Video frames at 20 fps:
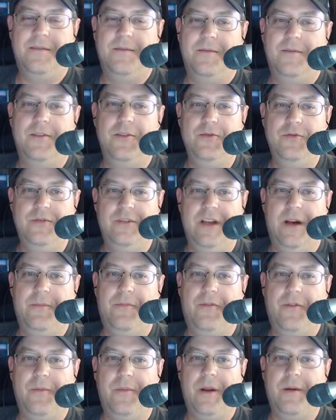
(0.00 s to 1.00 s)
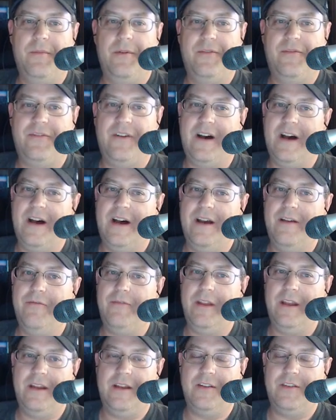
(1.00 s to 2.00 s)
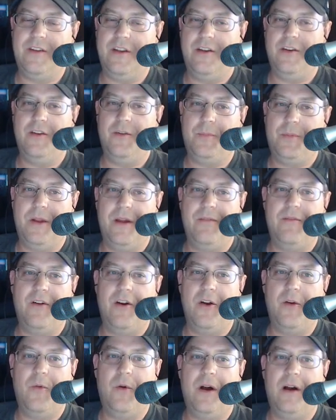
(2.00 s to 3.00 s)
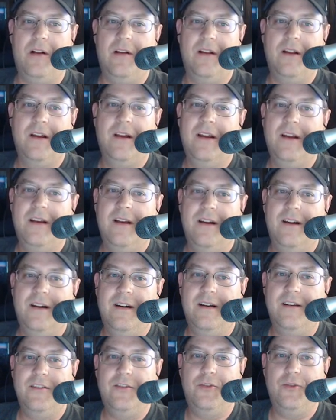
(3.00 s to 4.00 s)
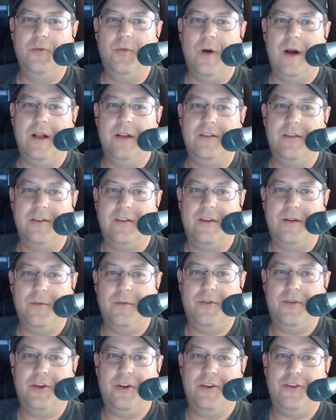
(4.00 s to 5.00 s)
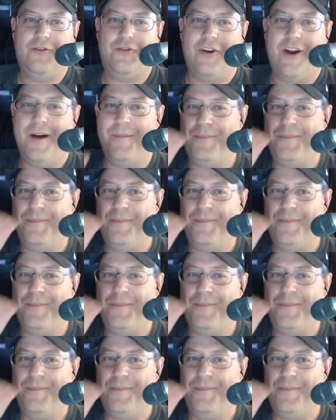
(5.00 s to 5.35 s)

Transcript: who's up from number 5. They continue to play very well. Too well to drop